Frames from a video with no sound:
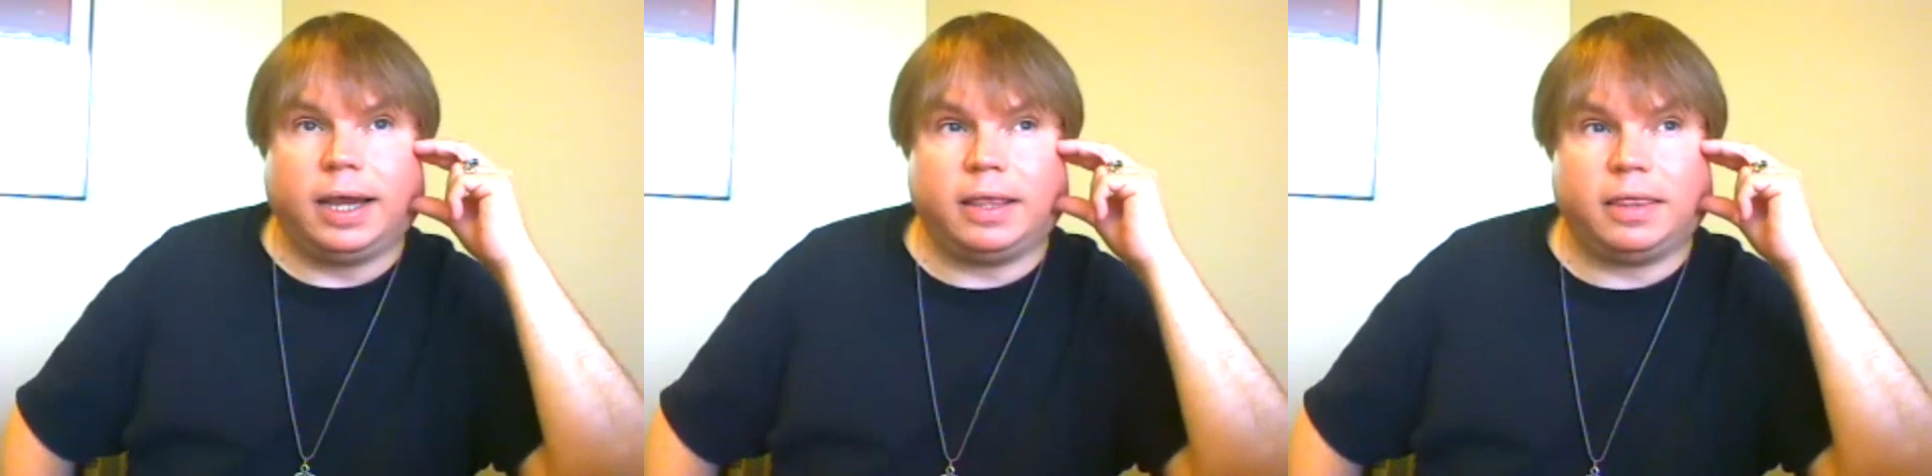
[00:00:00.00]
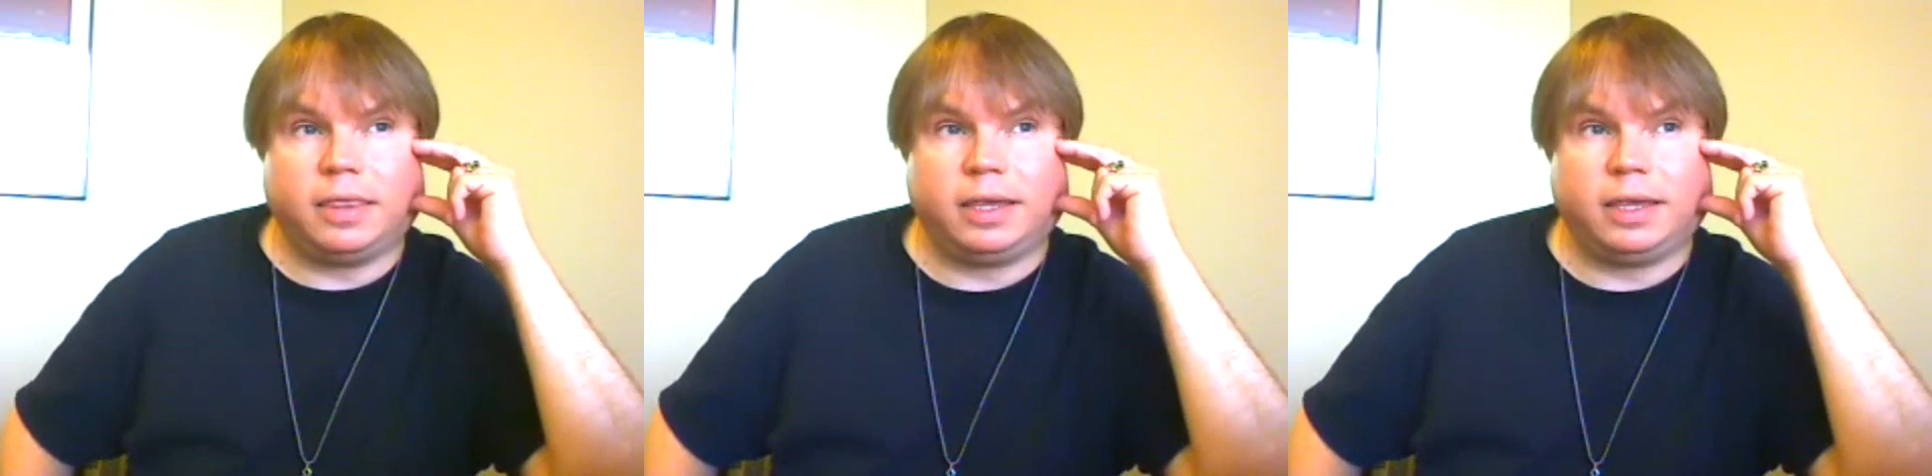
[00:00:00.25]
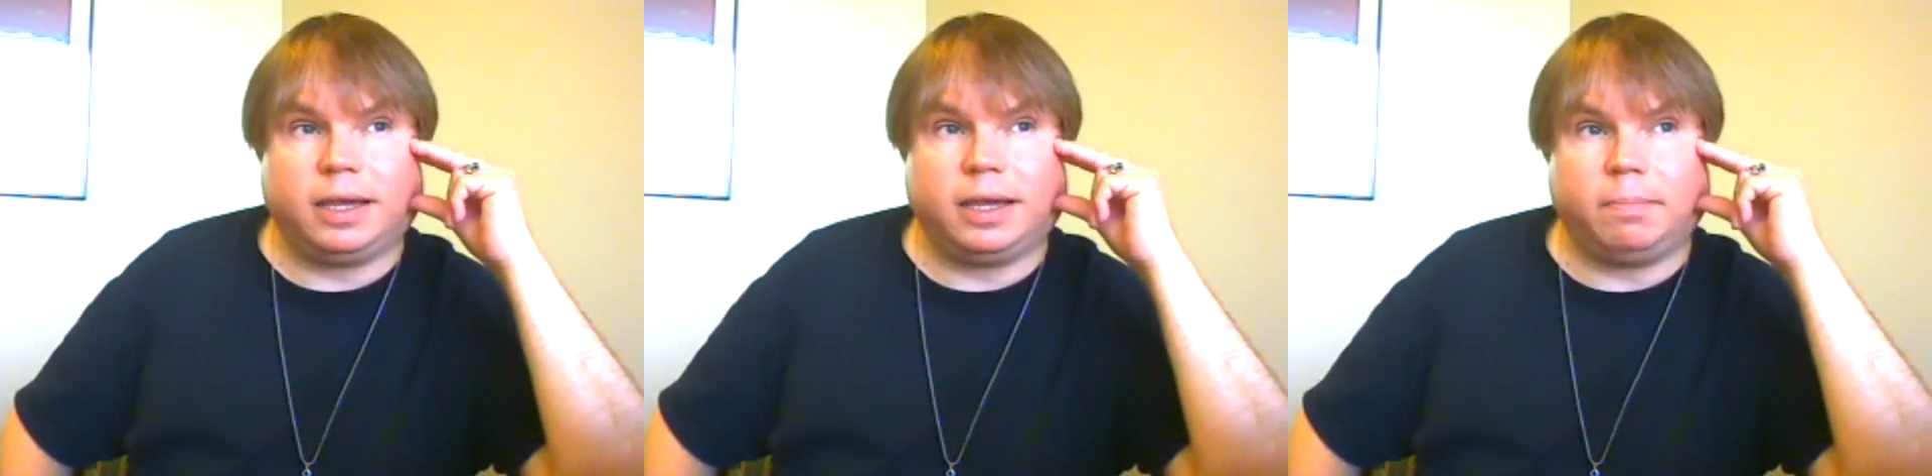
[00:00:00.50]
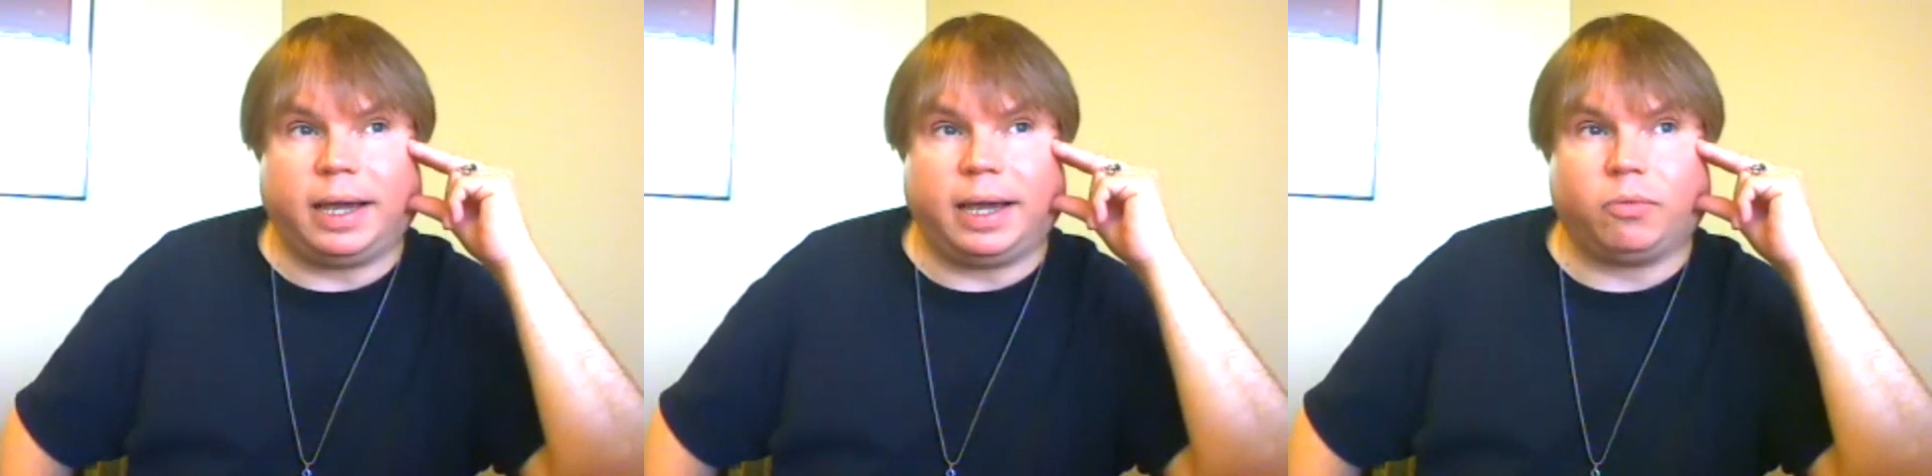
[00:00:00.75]
and think
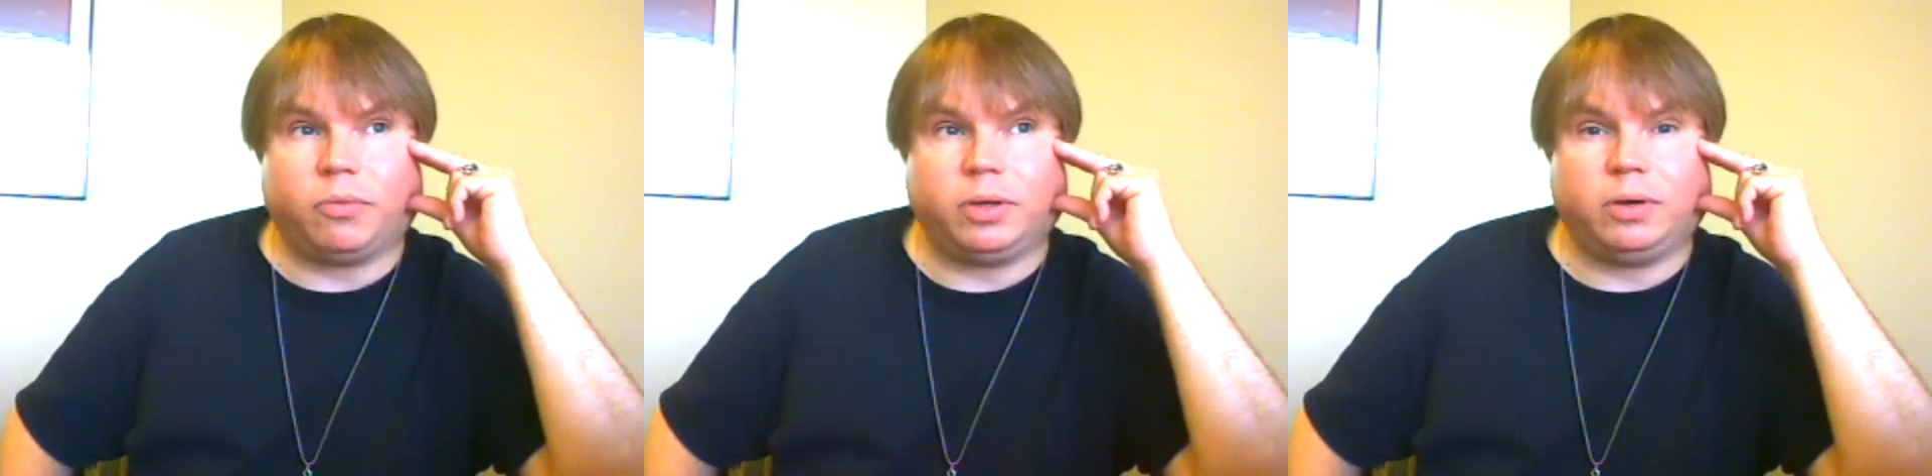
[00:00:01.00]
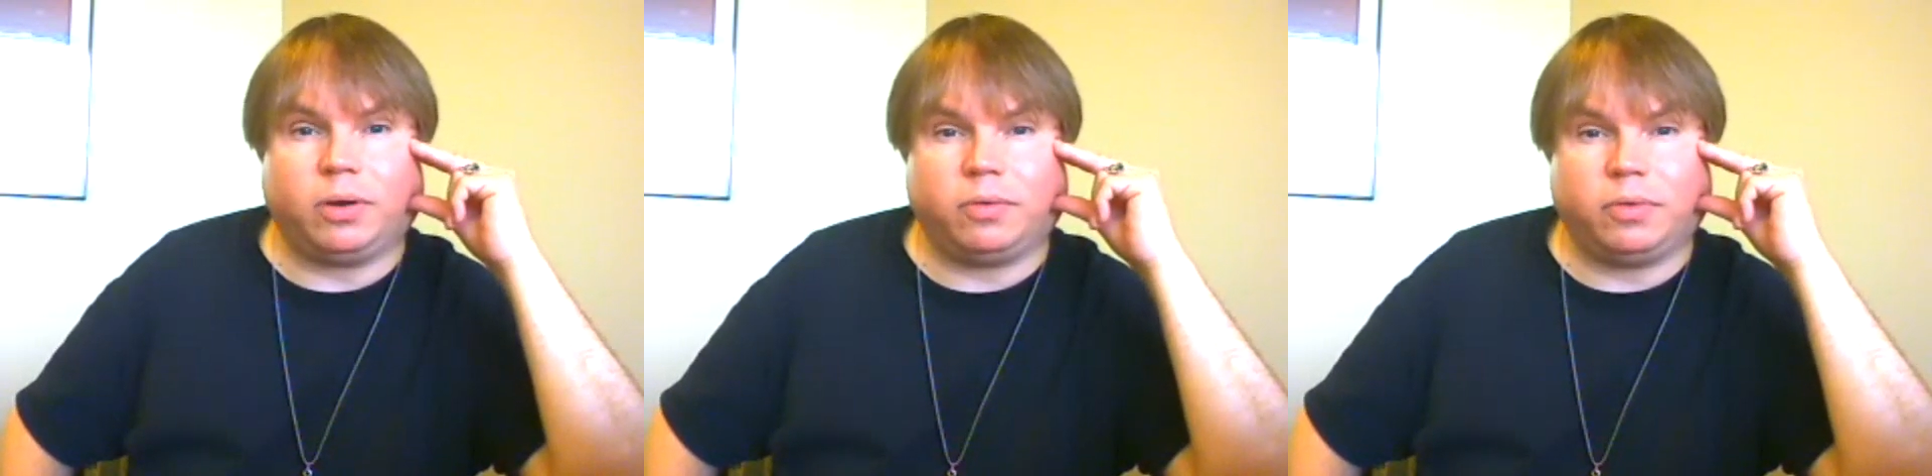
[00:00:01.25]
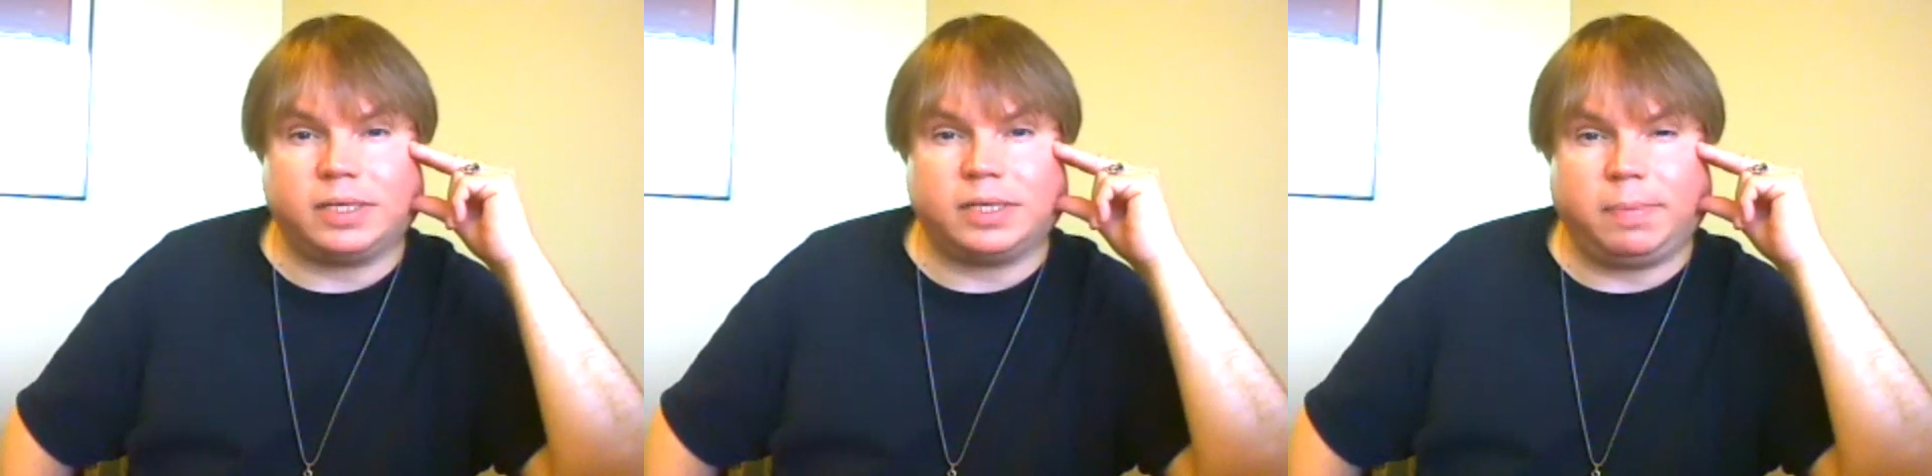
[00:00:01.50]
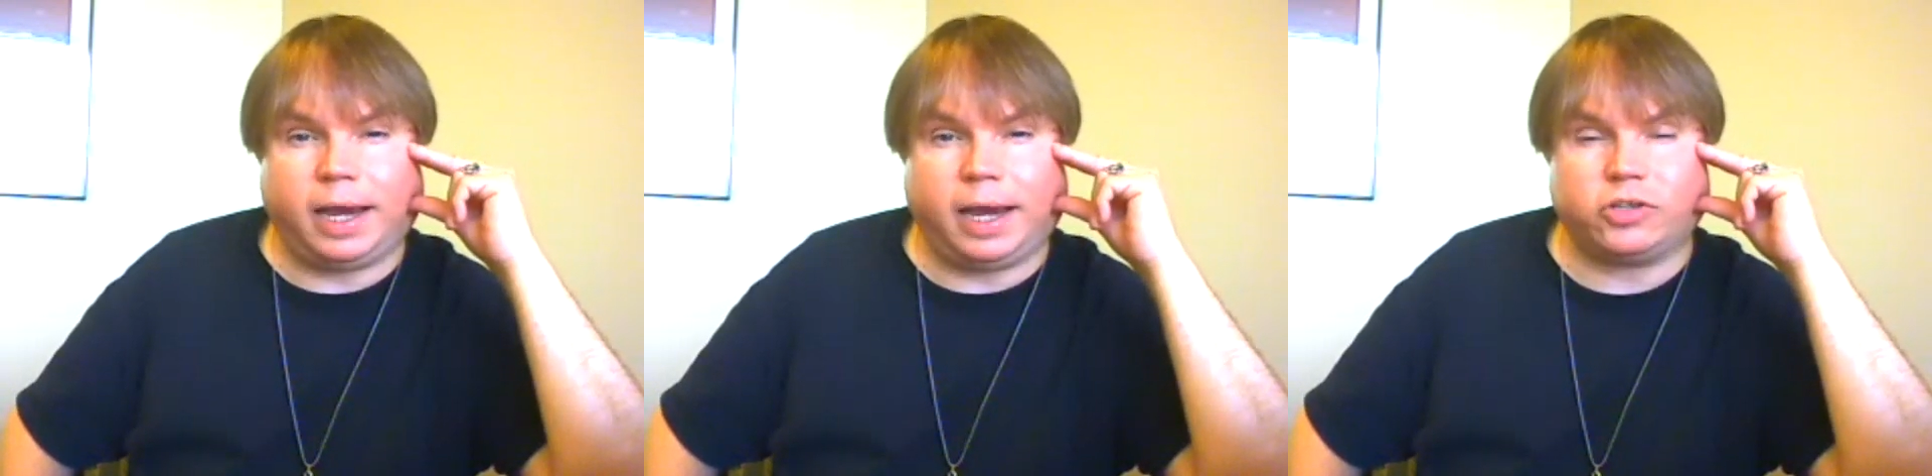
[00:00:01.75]
about, you know, this
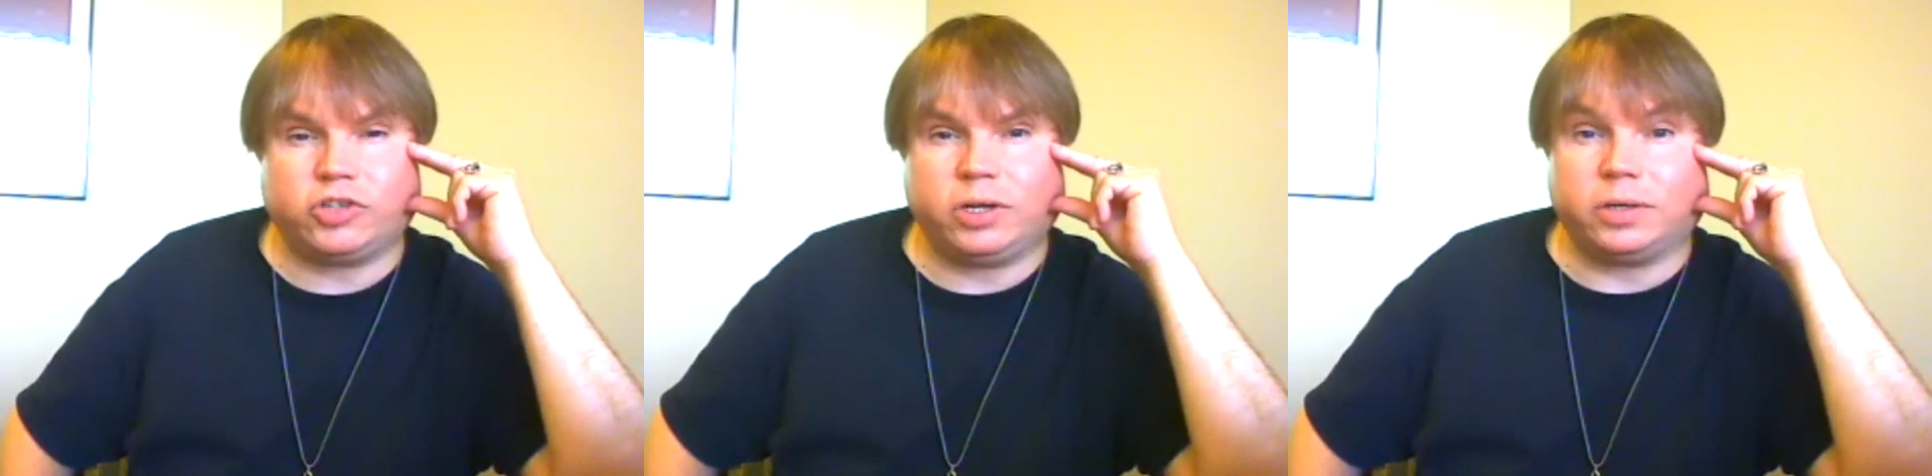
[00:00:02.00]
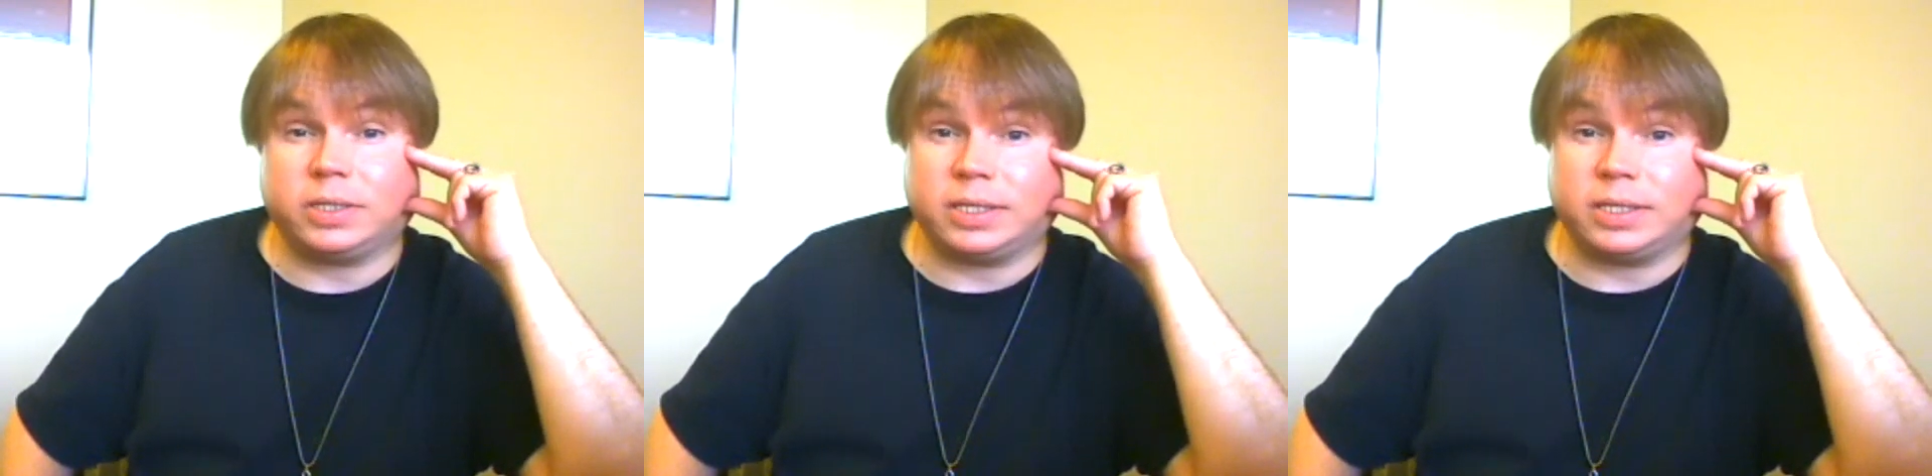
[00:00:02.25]
past year.